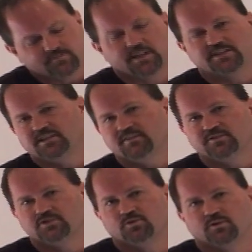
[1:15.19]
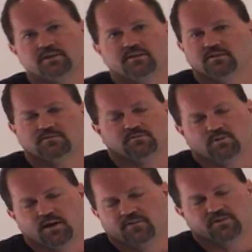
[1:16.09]
But that's a different story.
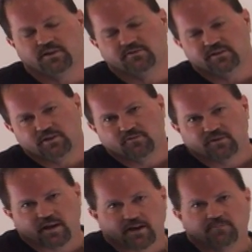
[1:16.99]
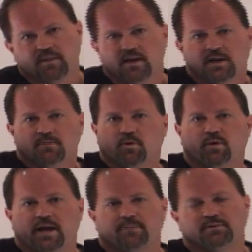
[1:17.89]
We'll have another video for that. But
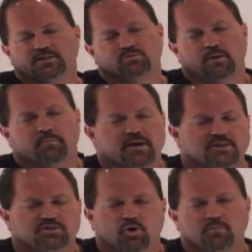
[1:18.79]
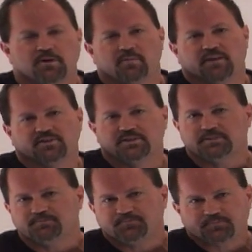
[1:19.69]
what happened is when my parents told me about
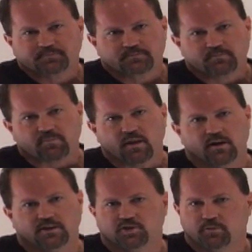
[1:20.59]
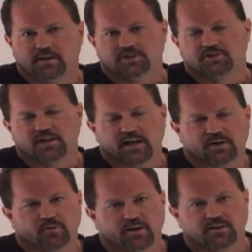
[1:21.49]
this, told me I shouldn't hang
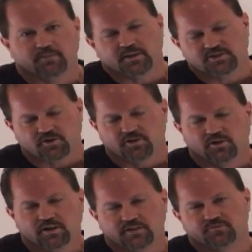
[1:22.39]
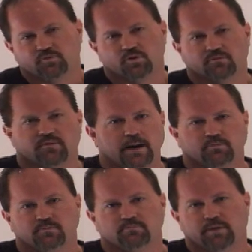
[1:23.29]
around them, I started looking for
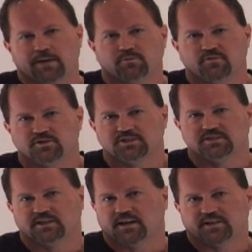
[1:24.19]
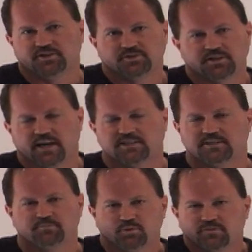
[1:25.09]
Bible verses that I could use to
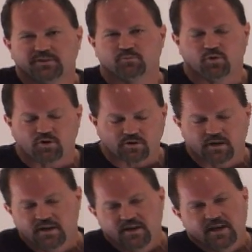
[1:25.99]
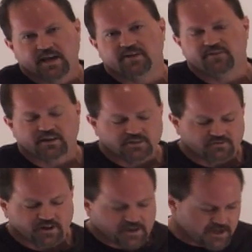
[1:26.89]
actually prove them wrong. And I found this
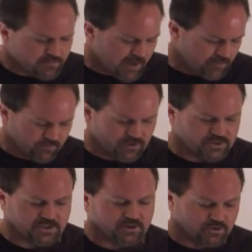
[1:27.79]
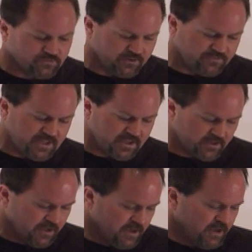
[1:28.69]
very neat Bible verse in Luke
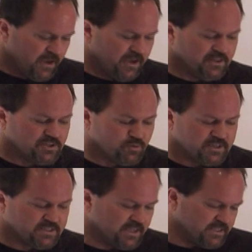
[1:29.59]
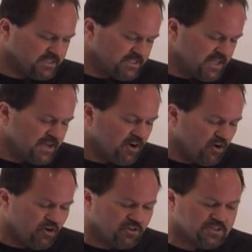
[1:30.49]
15, and this is what it says, is then
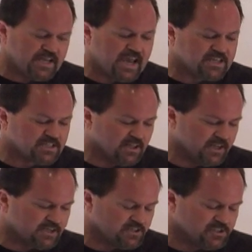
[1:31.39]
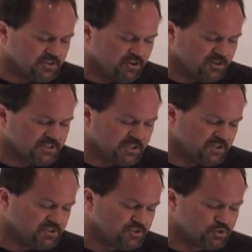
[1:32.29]
all the tax collectors and all the
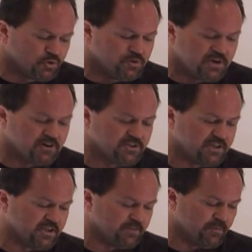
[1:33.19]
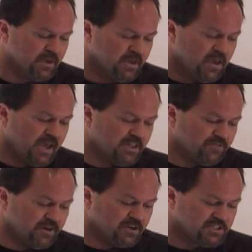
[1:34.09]
sinners drew near to him, and the
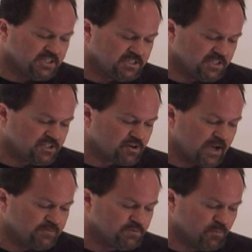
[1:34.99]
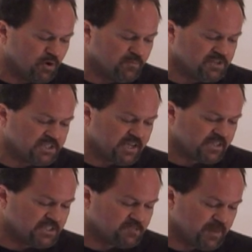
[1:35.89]
Pharisees and the scribes murmured,
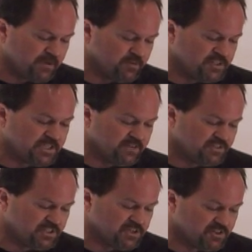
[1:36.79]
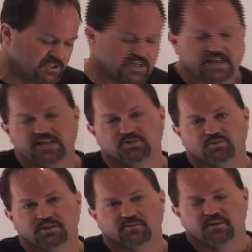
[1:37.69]
saying, this man receives sinners and eats
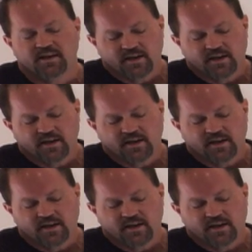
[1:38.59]
with them.